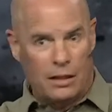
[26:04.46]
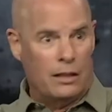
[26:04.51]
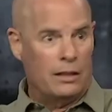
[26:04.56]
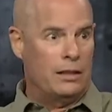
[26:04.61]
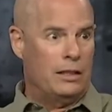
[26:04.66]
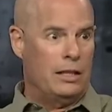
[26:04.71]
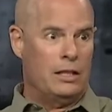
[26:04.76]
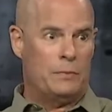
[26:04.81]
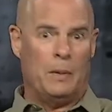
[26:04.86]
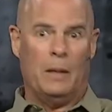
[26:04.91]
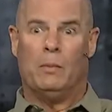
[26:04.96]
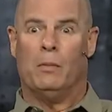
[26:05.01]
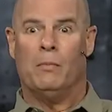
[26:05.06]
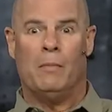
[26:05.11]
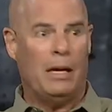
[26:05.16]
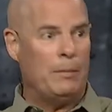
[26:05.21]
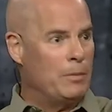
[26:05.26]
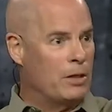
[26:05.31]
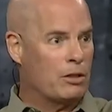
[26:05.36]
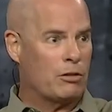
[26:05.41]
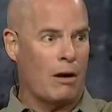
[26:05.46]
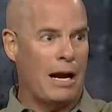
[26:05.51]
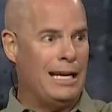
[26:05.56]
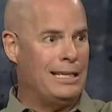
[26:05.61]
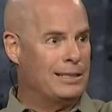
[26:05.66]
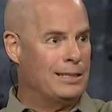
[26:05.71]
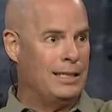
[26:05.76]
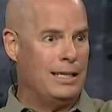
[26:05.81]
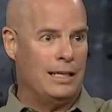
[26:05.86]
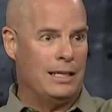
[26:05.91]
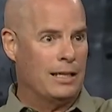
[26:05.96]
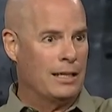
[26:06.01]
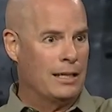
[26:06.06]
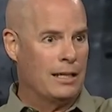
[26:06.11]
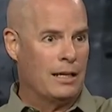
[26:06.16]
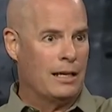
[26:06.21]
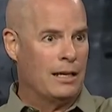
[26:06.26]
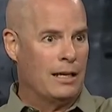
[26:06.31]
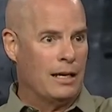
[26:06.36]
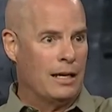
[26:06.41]
These people make me crazy.
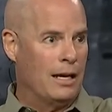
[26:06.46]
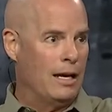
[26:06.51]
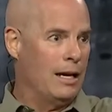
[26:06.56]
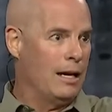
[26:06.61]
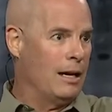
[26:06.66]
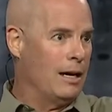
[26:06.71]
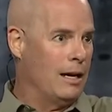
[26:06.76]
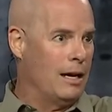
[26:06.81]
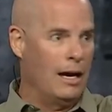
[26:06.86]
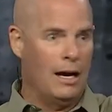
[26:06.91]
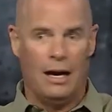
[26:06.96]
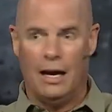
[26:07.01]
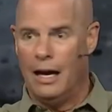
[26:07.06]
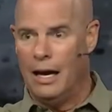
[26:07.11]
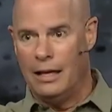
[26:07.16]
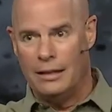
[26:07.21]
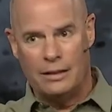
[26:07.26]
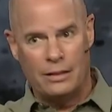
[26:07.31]
And